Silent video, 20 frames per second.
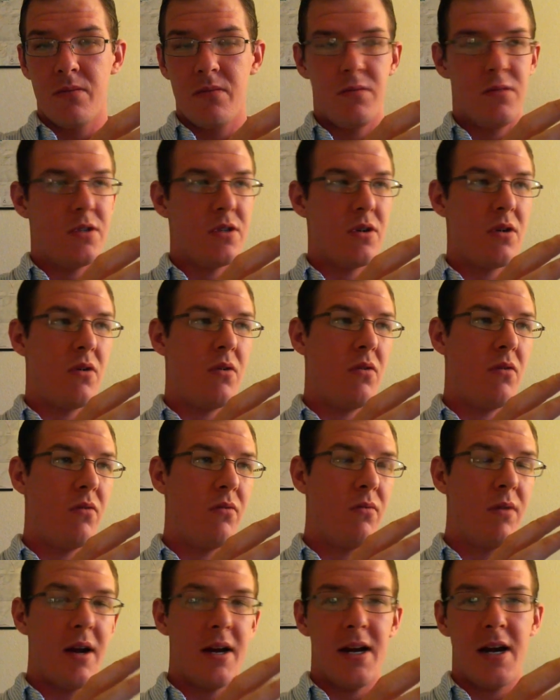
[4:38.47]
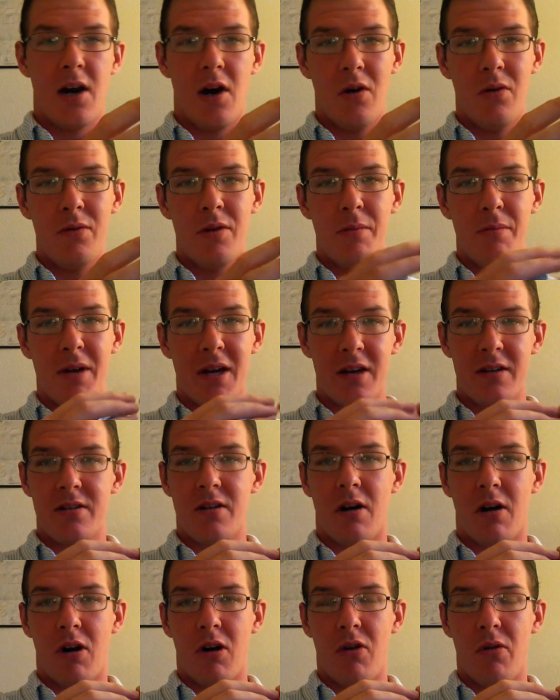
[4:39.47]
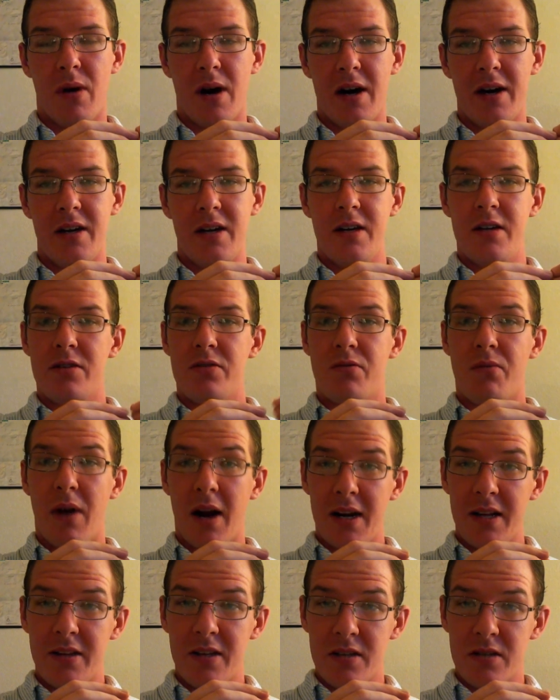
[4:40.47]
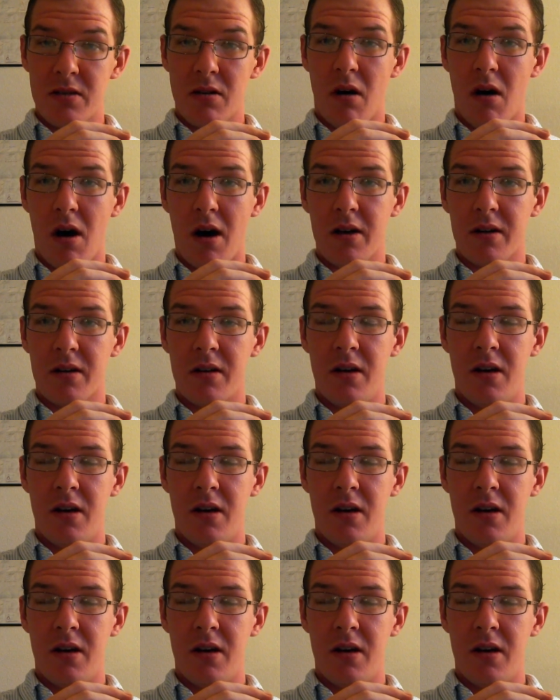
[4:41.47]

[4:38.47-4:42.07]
So right now, the biggest ROI is writing this talk,